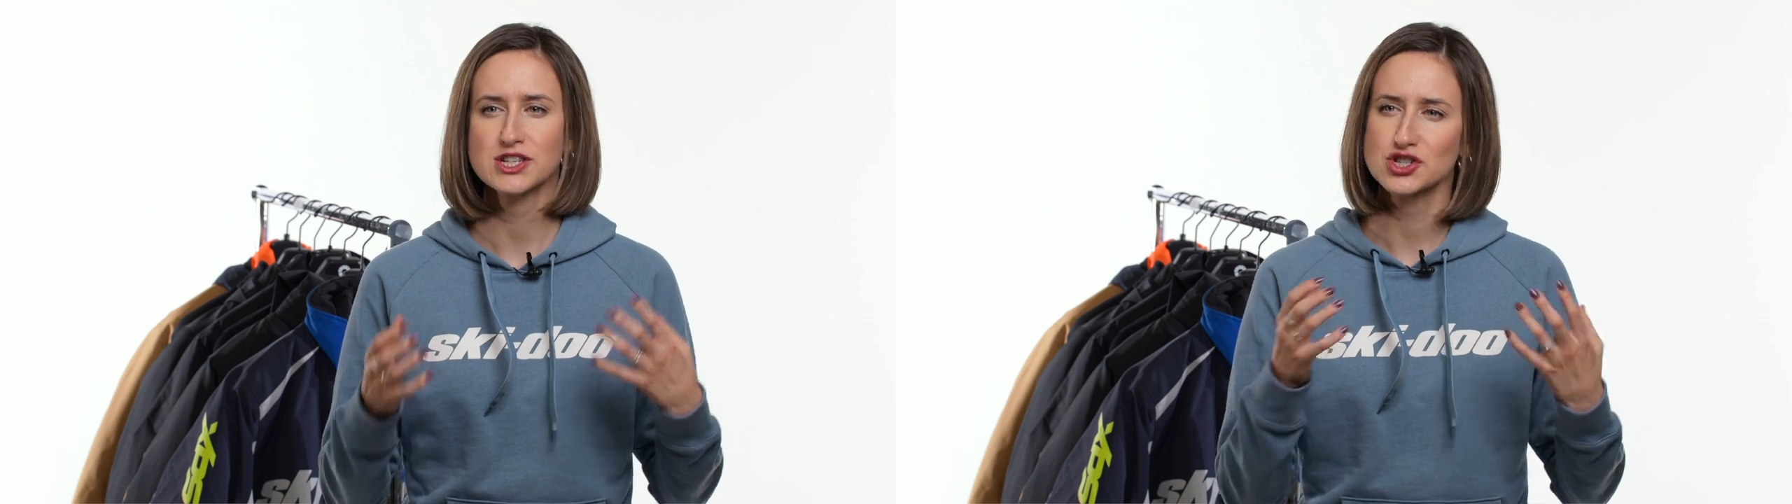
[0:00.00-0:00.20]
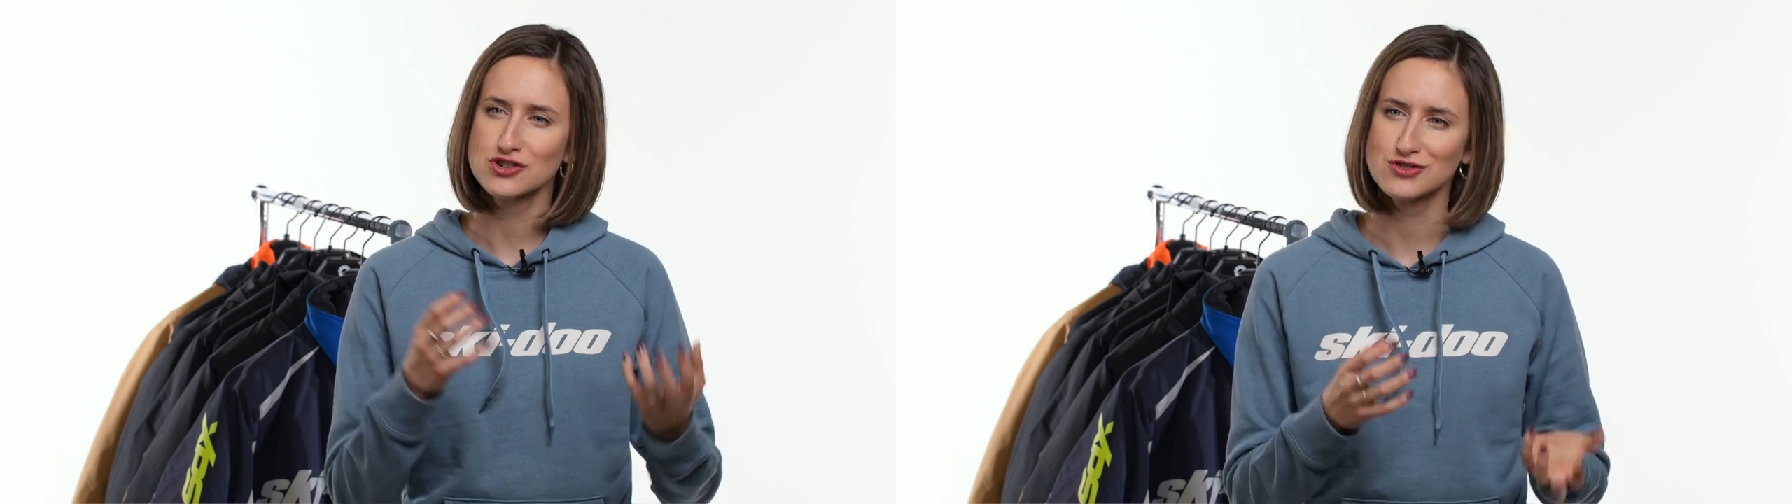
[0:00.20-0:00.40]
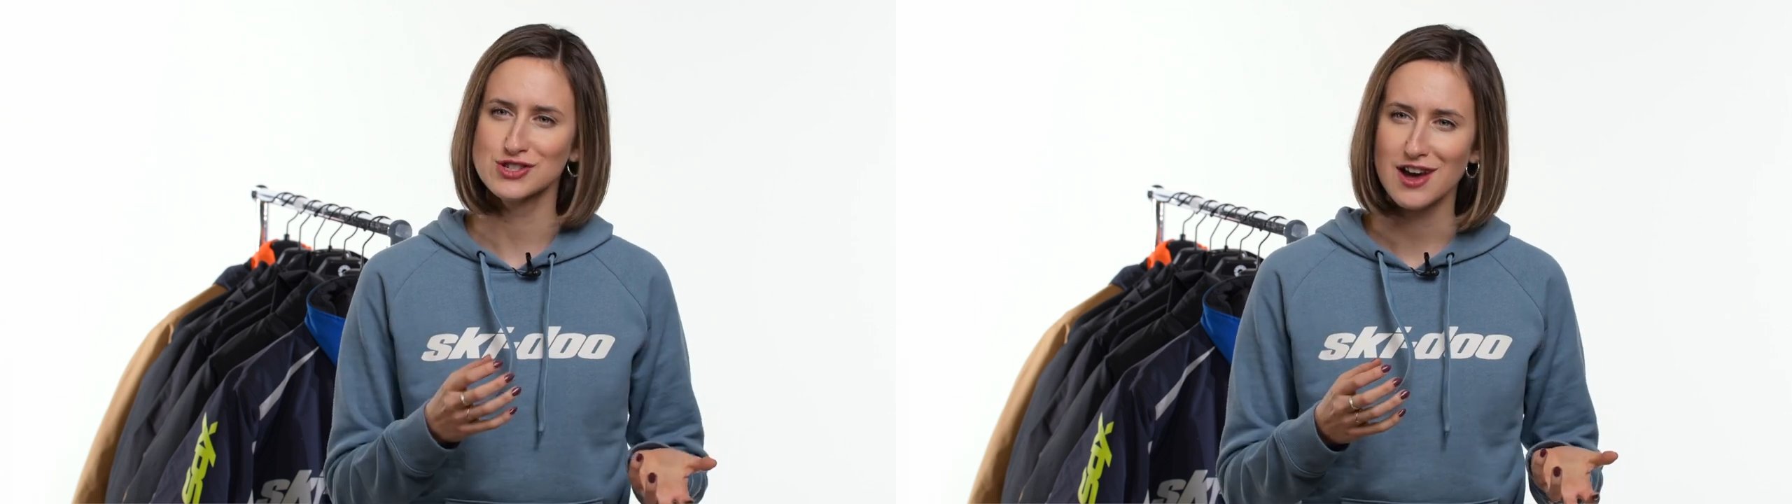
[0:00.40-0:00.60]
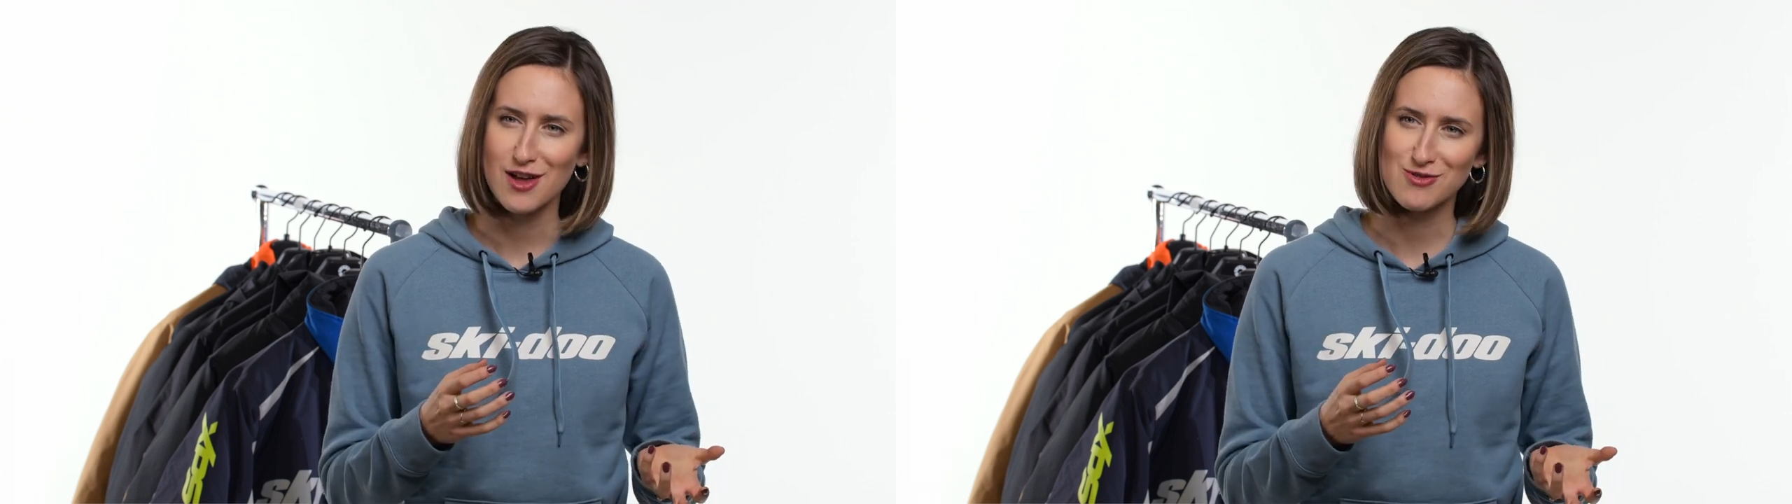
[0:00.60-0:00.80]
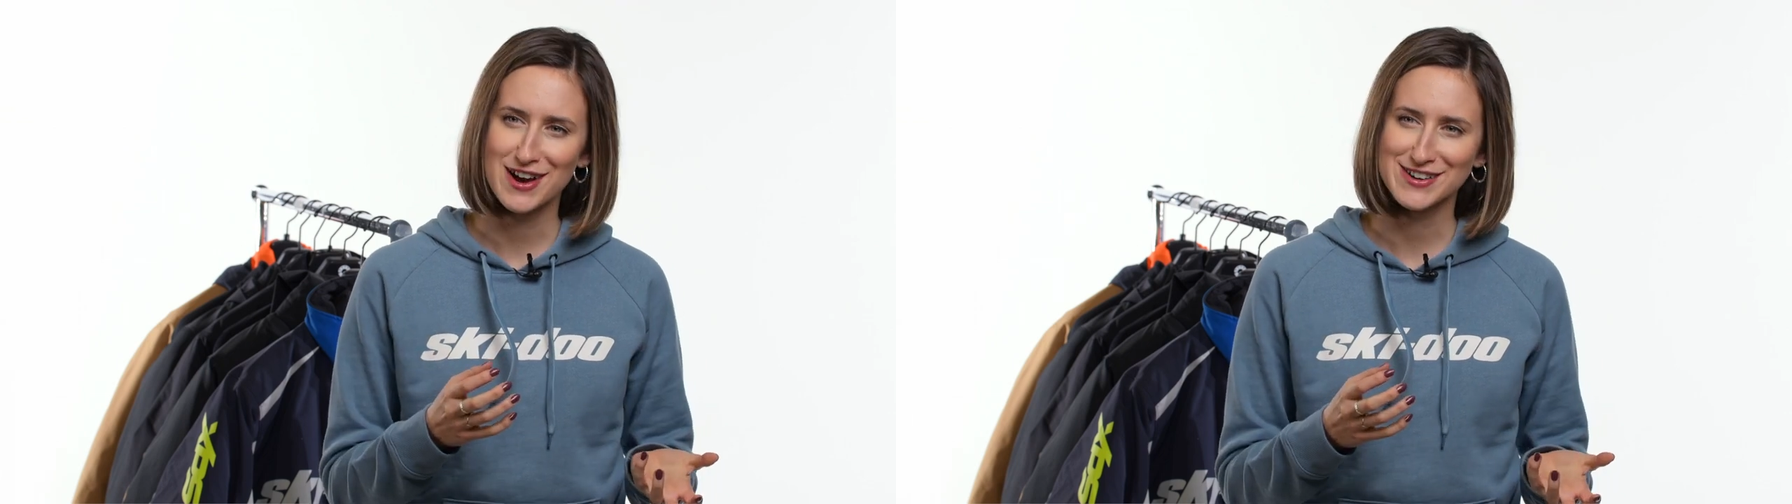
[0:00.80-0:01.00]

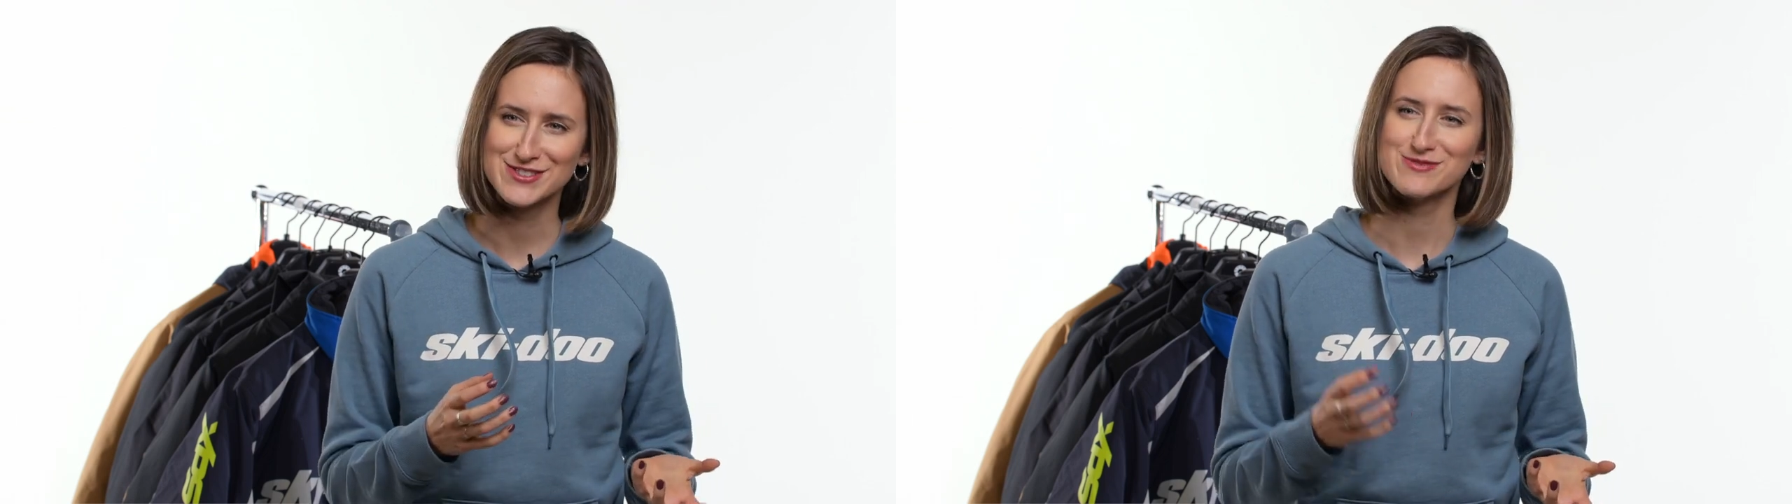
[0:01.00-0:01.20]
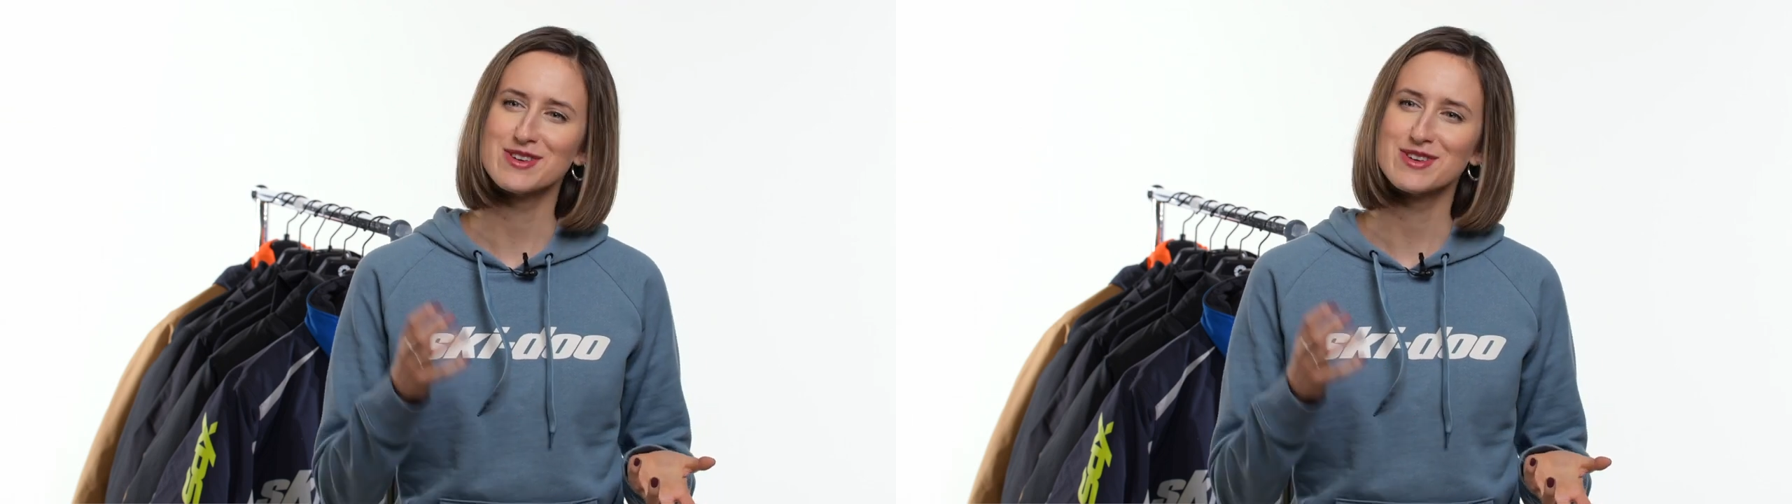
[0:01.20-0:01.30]
enduro-style riders.